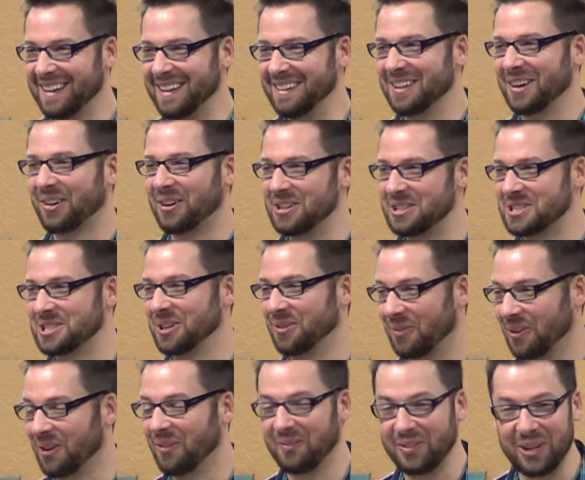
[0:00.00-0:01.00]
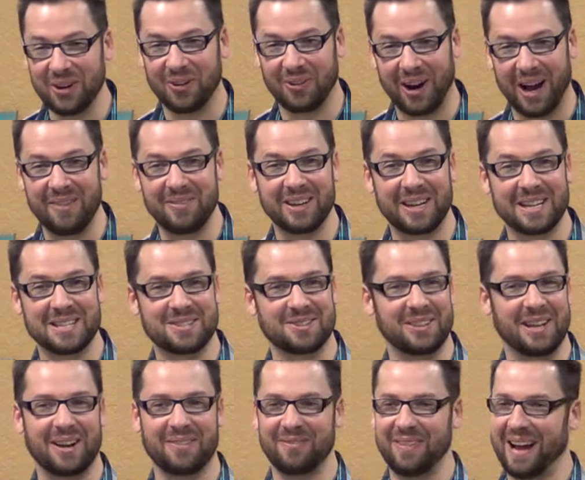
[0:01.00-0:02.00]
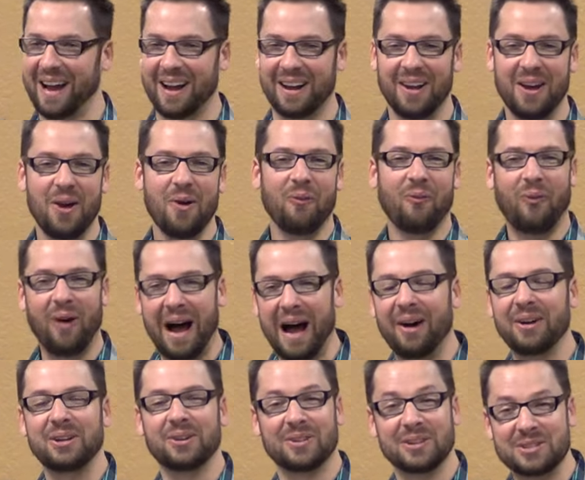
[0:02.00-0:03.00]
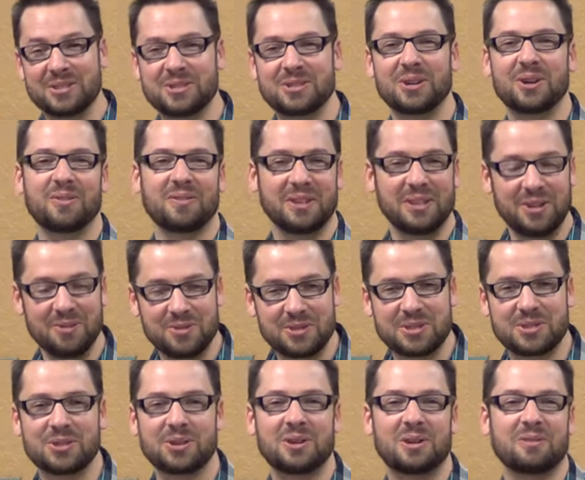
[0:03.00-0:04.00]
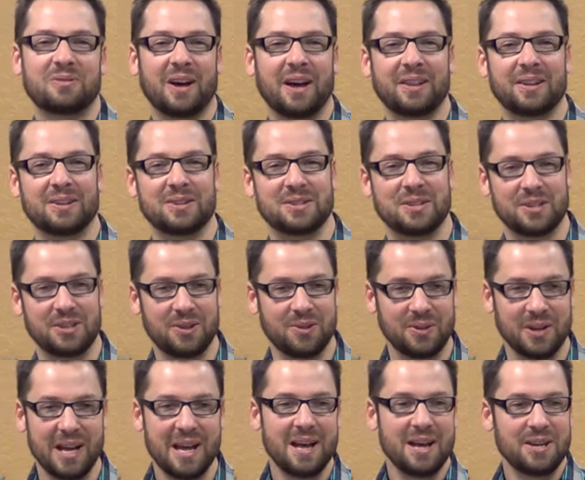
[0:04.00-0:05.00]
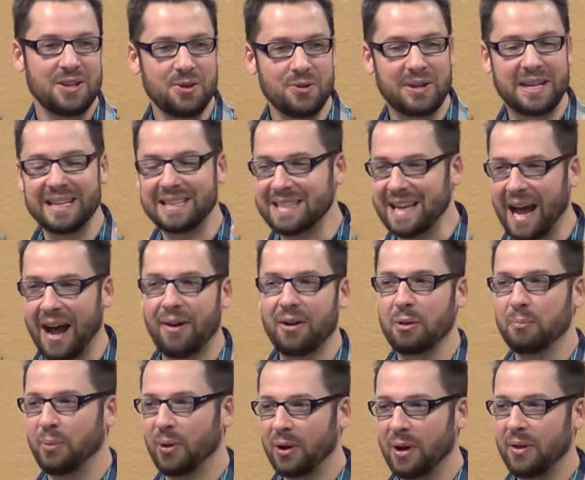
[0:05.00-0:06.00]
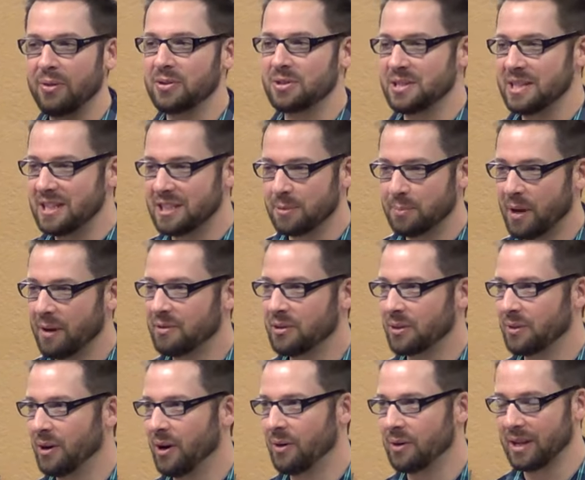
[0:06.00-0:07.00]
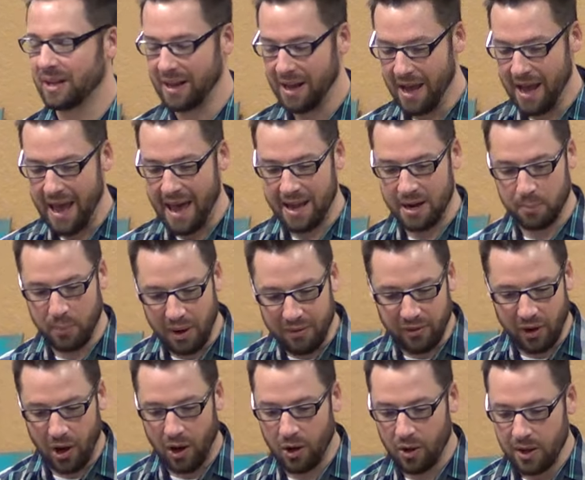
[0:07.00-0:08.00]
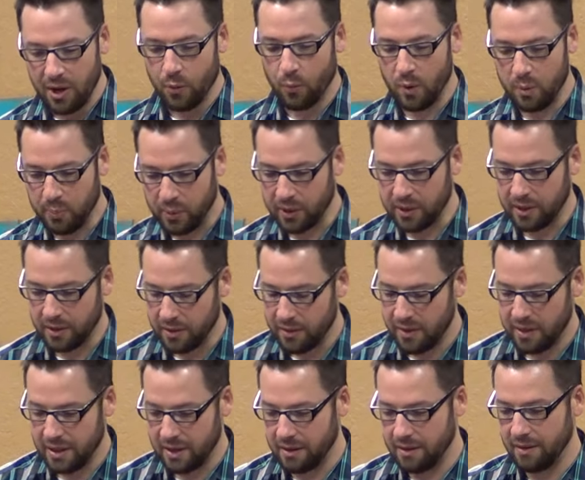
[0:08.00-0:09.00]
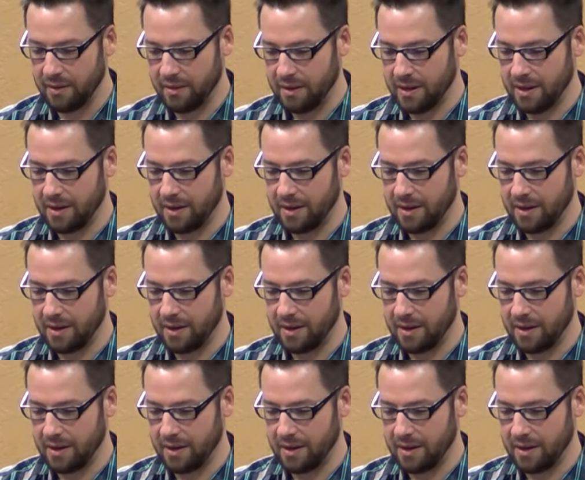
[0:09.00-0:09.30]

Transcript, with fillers: in the Christian worldview, right? Because you're like, man, wow, you're a servant. You serve others, and you get down and put others' needs above your own. And above all, we put the